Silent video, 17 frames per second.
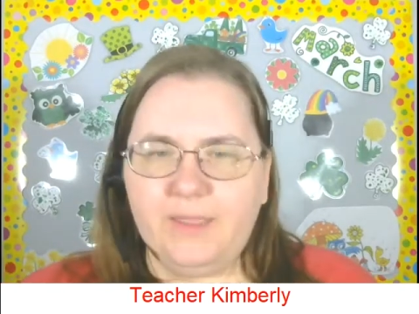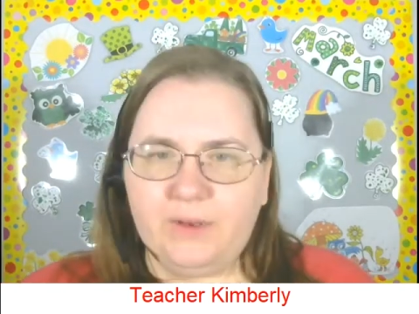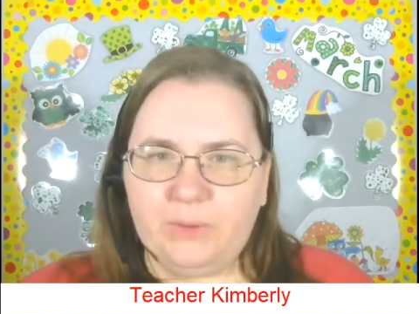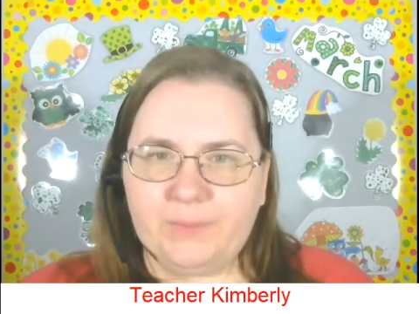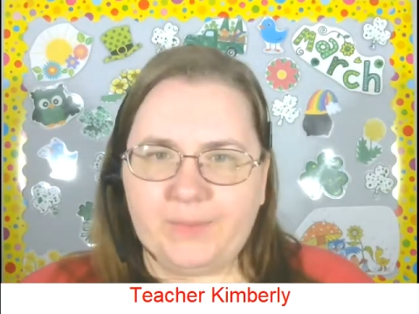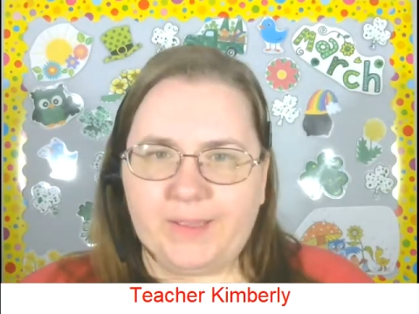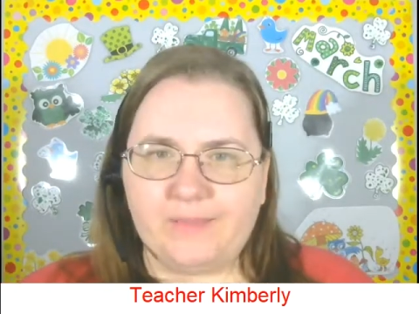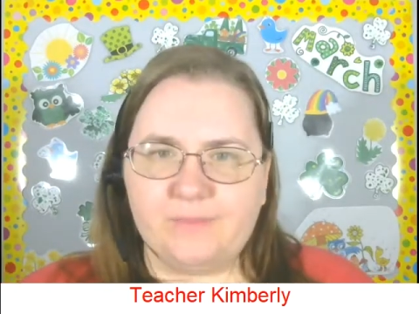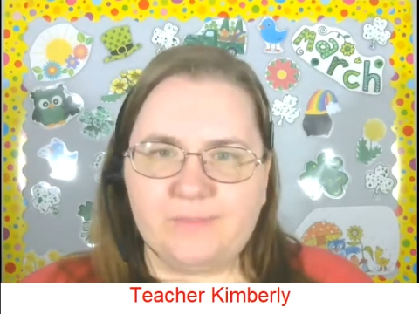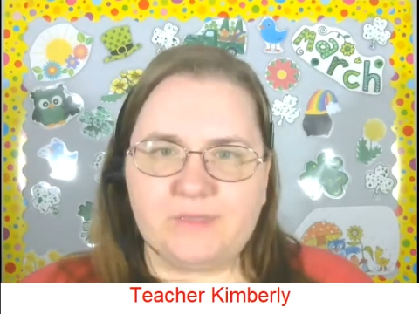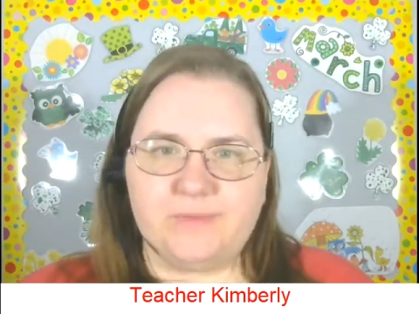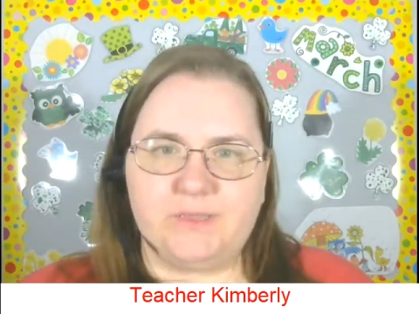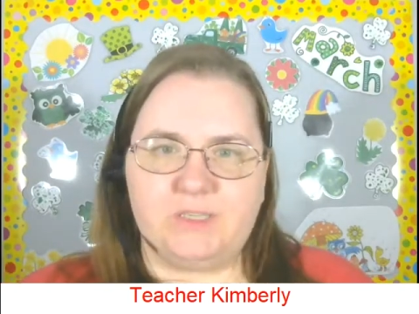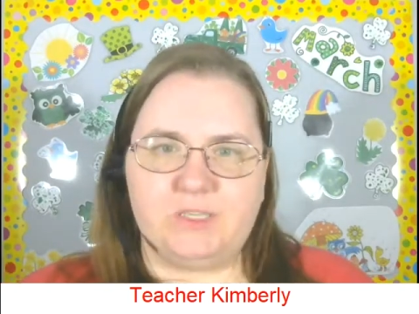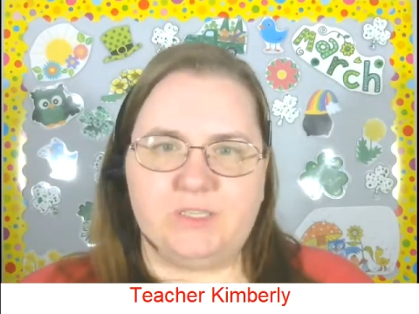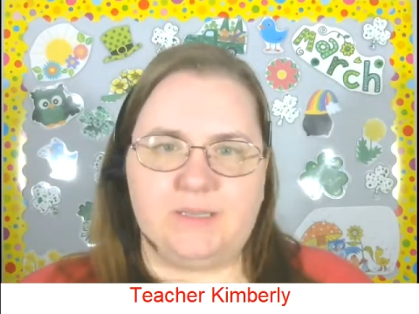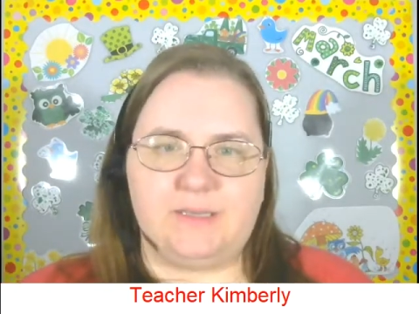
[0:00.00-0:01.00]
don't mind them as
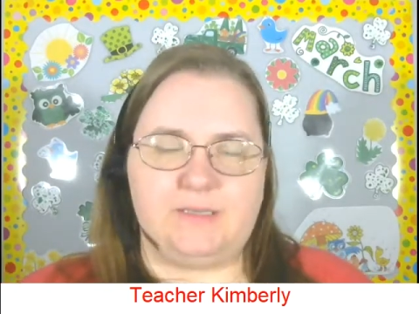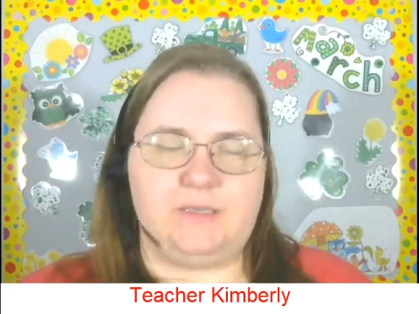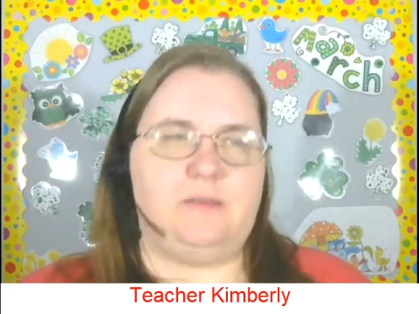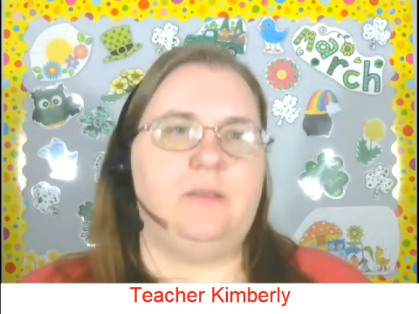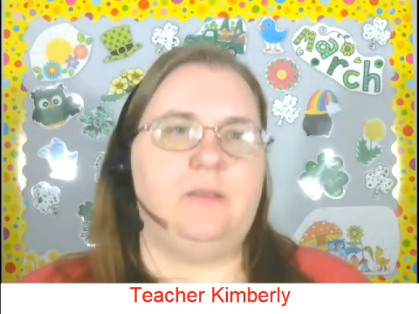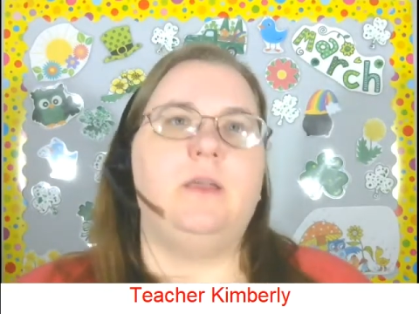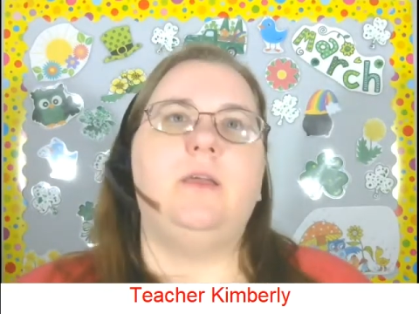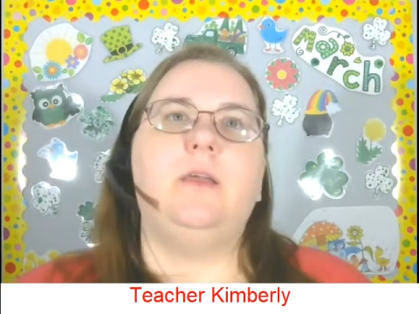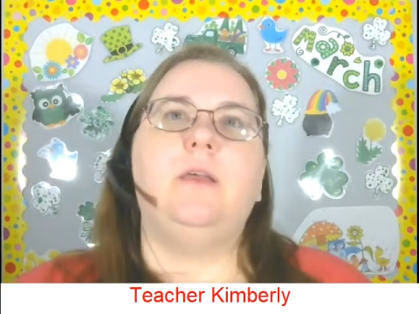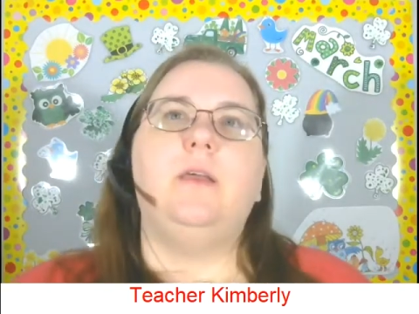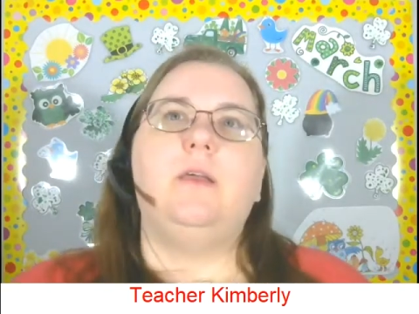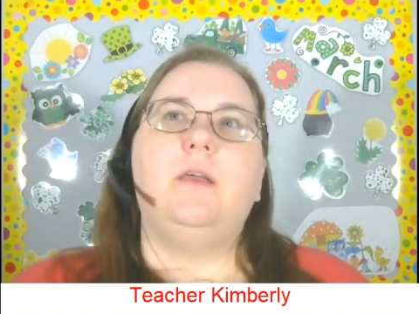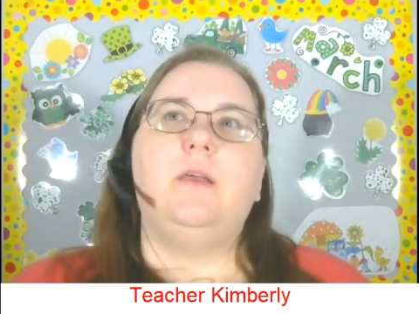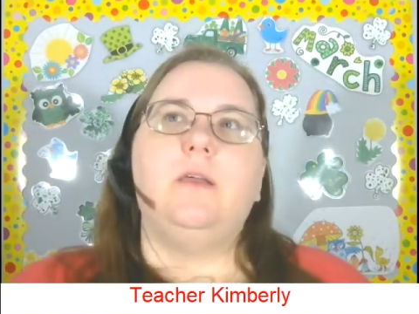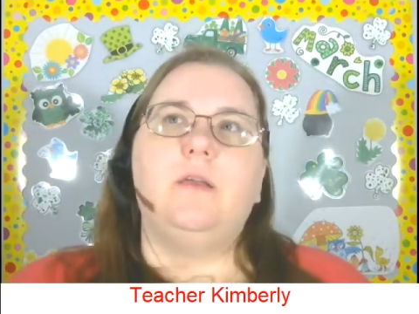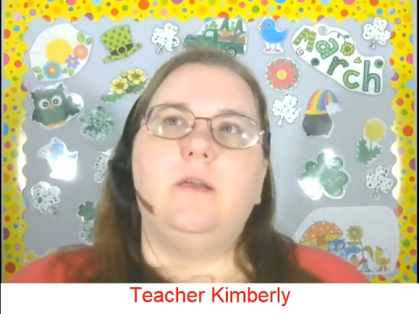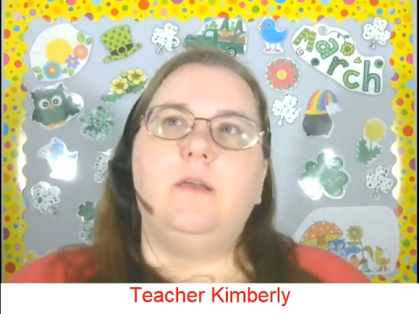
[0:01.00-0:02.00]
much as I did.
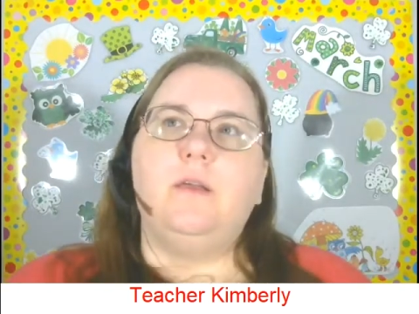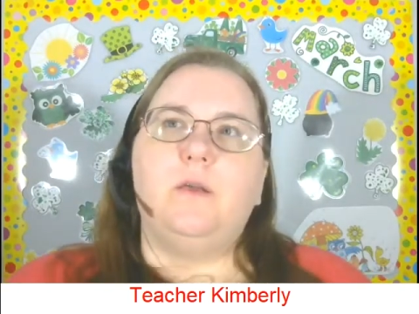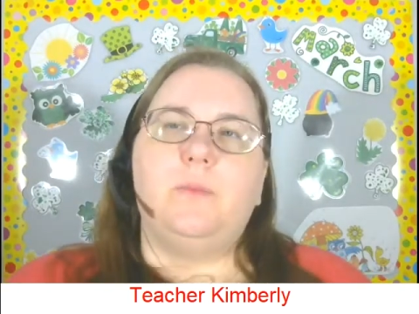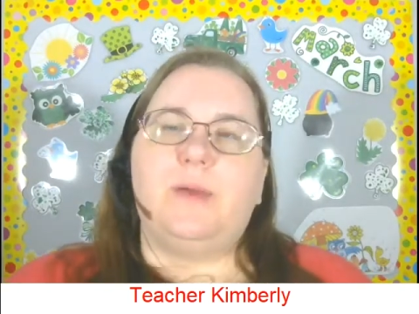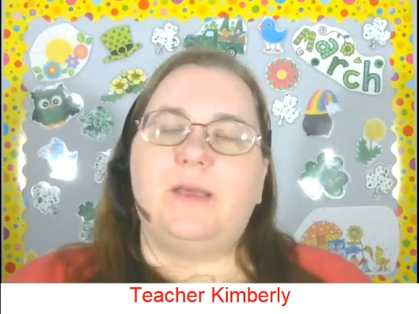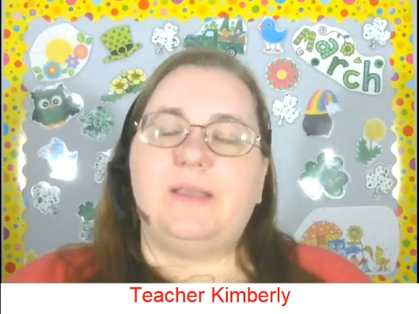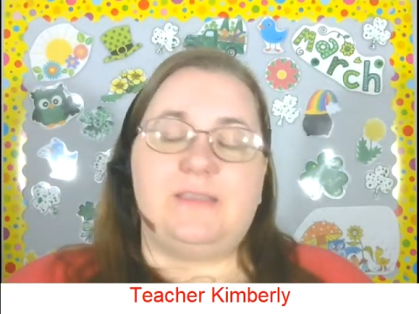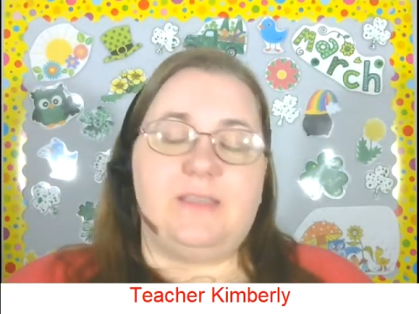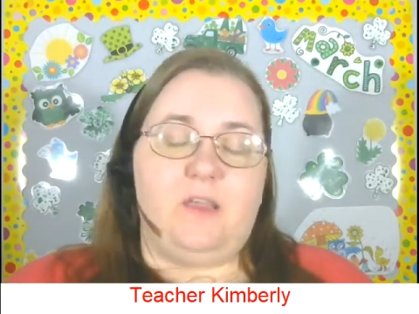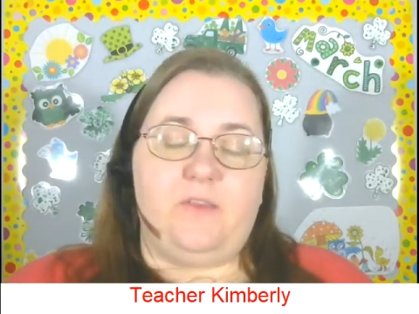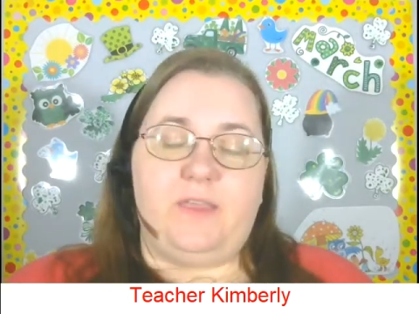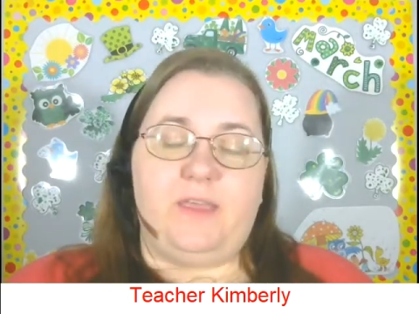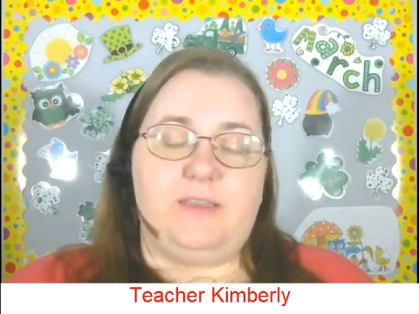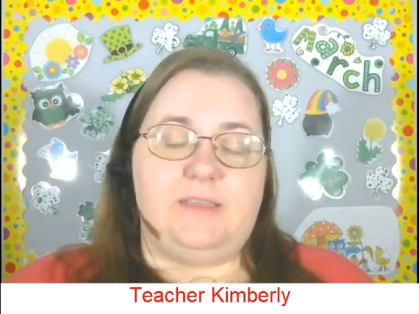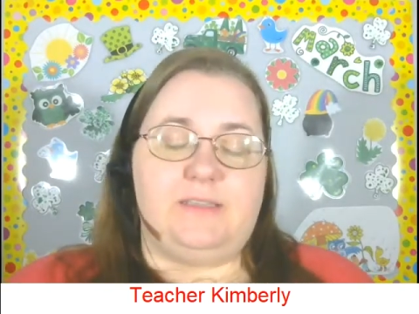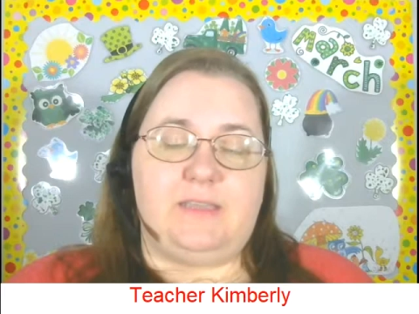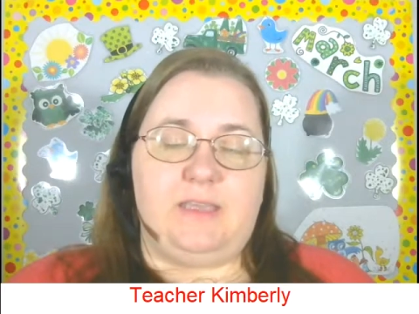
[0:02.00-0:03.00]
But I say all
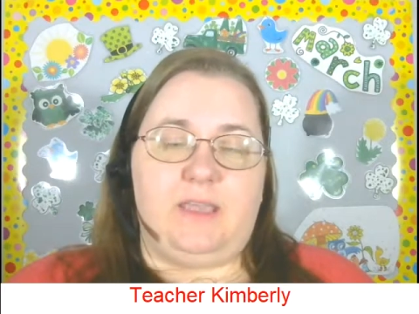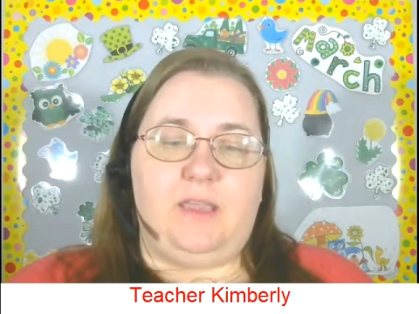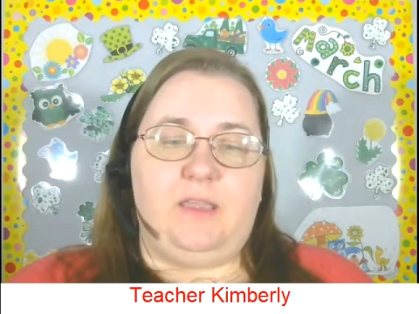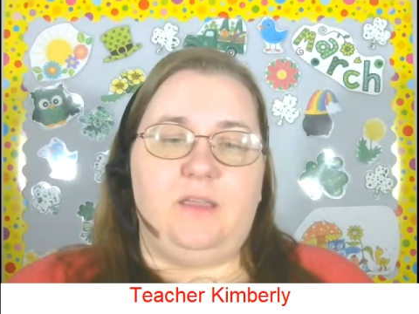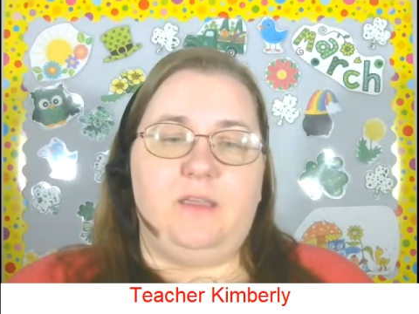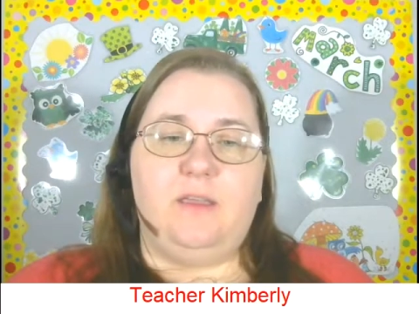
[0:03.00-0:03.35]
that to say,